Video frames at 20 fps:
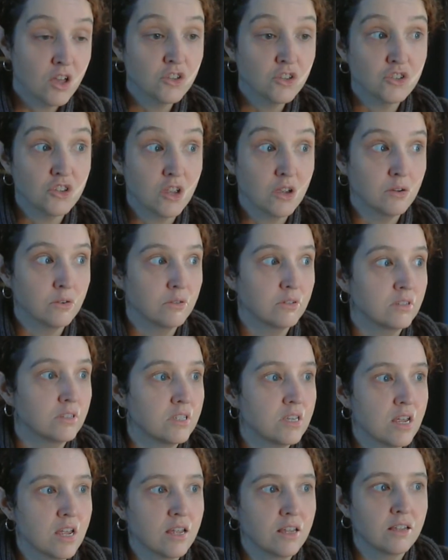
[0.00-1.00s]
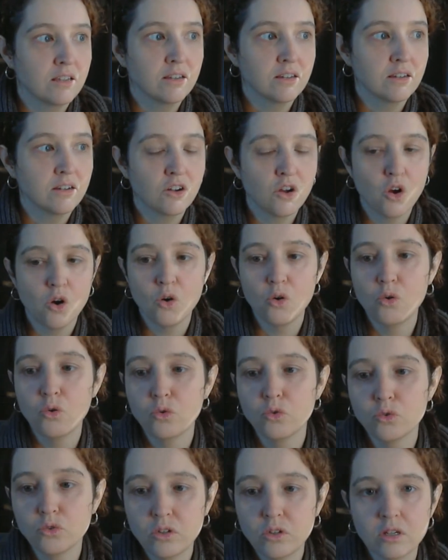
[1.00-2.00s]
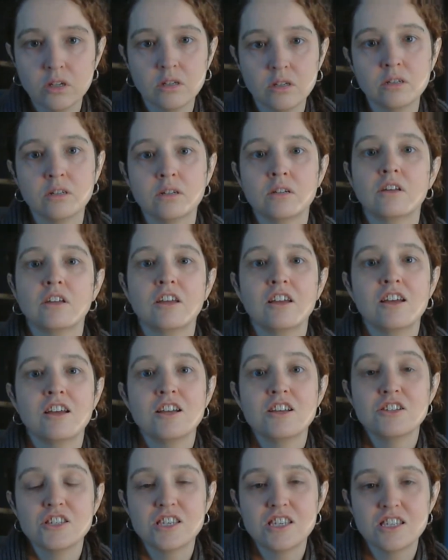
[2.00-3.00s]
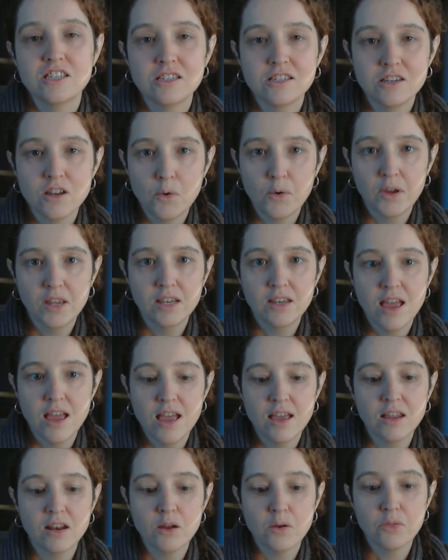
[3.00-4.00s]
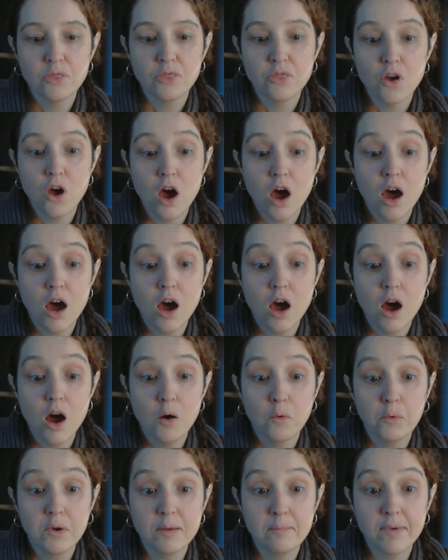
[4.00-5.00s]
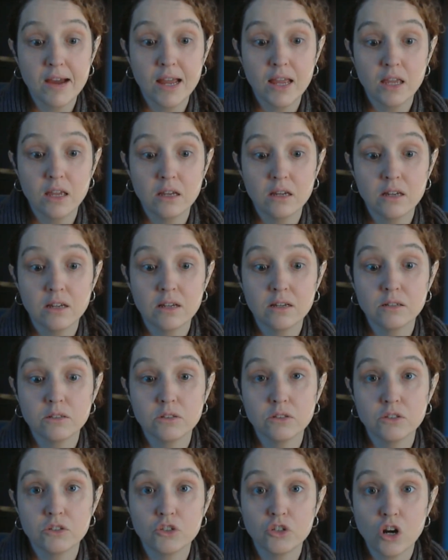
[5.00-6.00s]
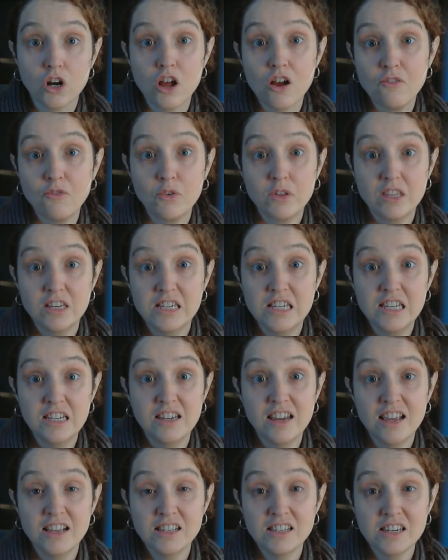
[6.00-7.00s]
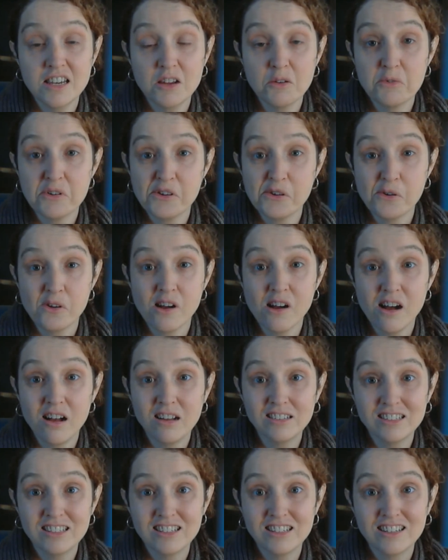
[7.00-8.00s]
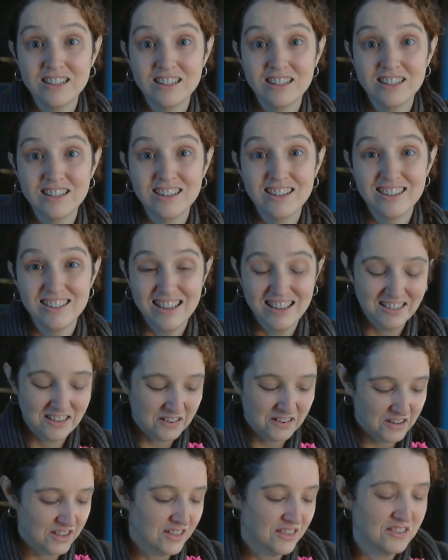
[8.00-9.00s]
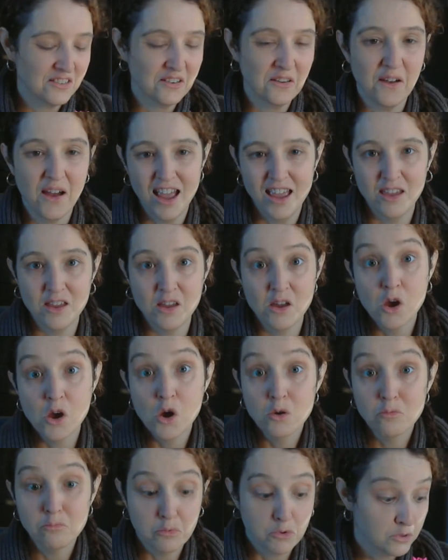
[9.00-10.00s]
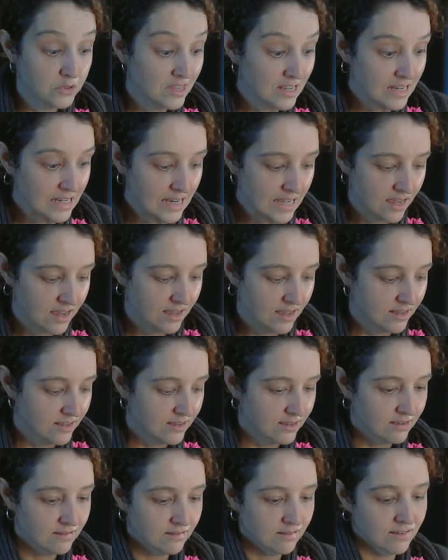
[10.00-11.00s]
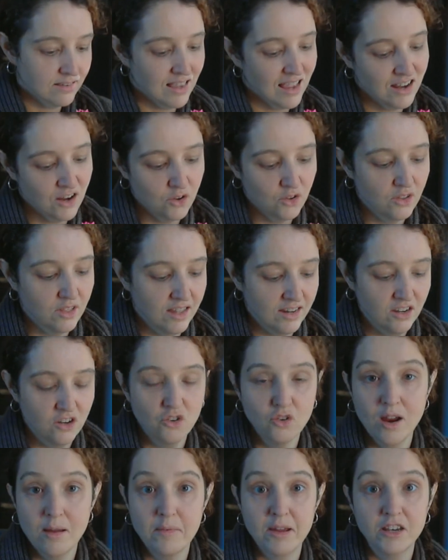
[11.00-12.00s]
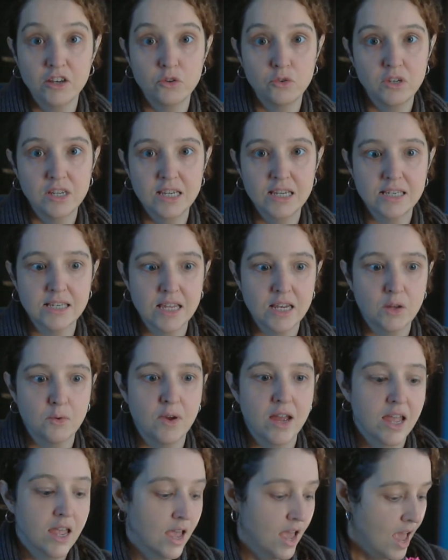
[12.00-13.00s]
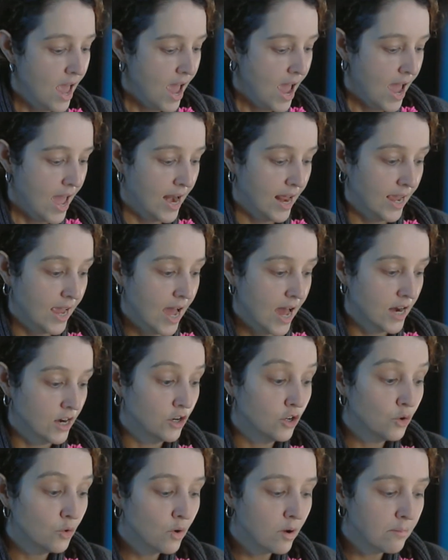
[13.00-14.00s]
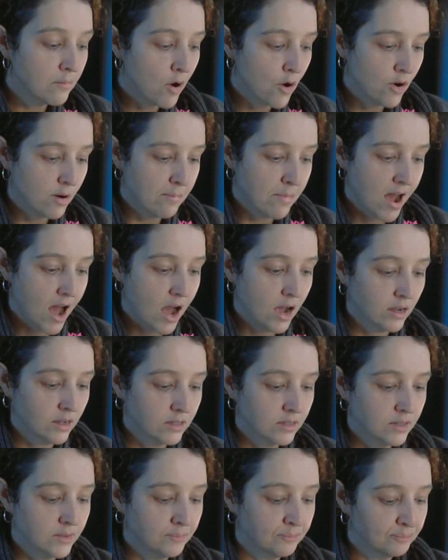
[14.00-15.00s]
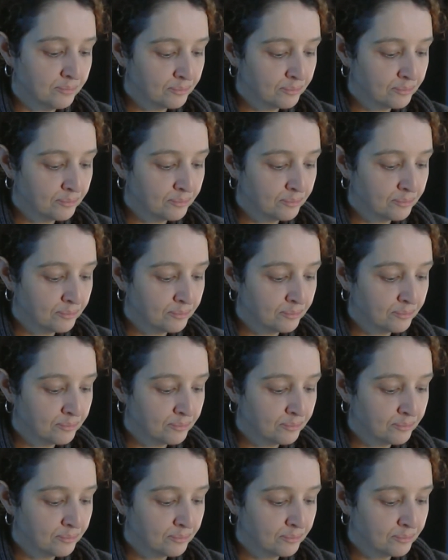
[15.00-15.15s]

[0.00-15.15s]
so it's a cold, snowy day, and I thought oh, we might start off with a tea tasting when you called. Does that sound good? So I brewed the teas, because I know you like to try my new teas anyway. And I got a new Amoda box.